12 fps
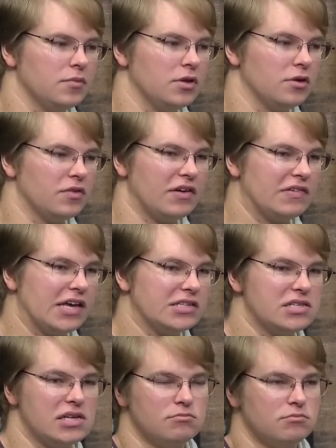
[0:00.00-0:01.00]
they get
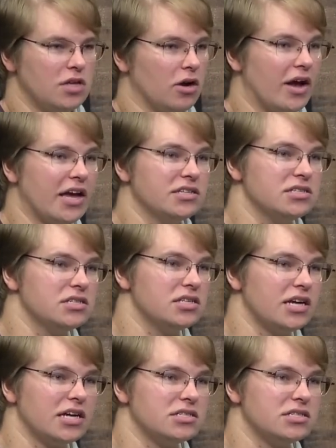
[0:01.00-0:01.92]
to the ACC,